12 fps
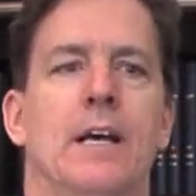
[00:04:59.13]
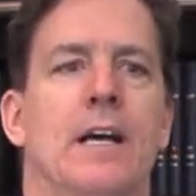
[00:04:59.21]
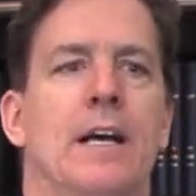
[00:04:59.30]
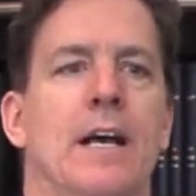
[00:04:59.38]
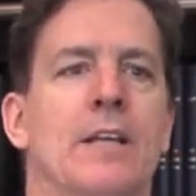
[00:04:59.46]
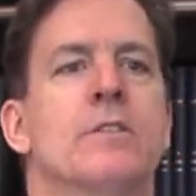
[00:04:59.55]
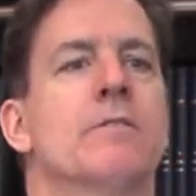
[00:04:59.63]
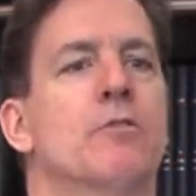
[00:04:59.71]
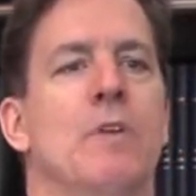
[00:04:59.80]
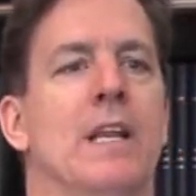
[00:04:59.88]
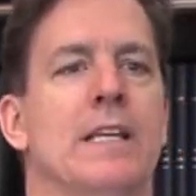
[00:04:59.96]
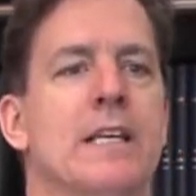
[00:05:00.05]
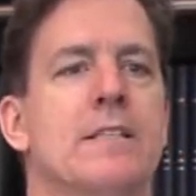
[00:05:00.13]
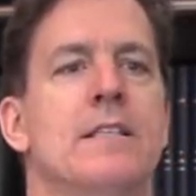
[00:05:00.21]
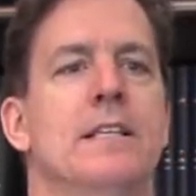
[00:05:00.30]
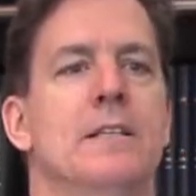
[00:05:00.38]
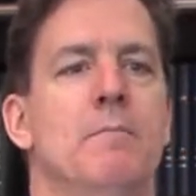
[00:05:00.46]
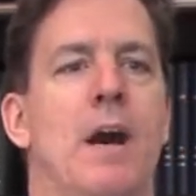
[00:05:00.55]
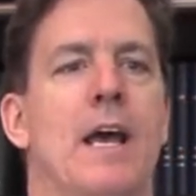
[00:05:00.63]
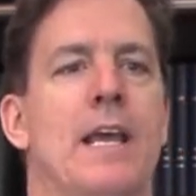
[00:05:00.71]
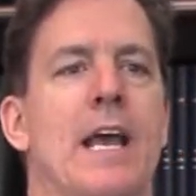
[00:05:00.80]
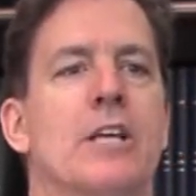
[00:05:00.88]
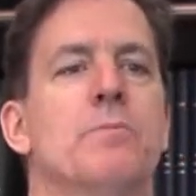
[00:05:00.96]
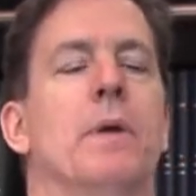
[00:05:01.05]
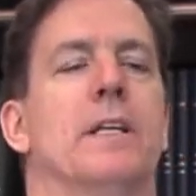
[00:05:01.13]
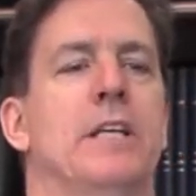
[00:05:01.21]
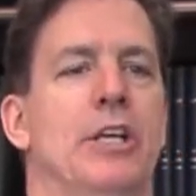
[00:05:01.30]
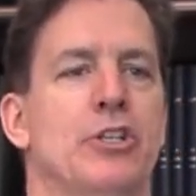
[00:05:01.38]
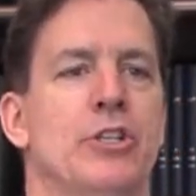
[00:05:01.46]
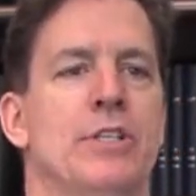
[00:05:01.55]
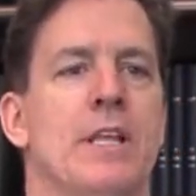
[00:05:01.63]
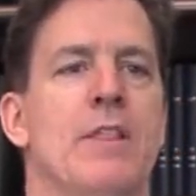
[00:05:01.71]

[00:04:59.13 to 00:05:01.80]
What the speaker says: has greatly exceeded my expectations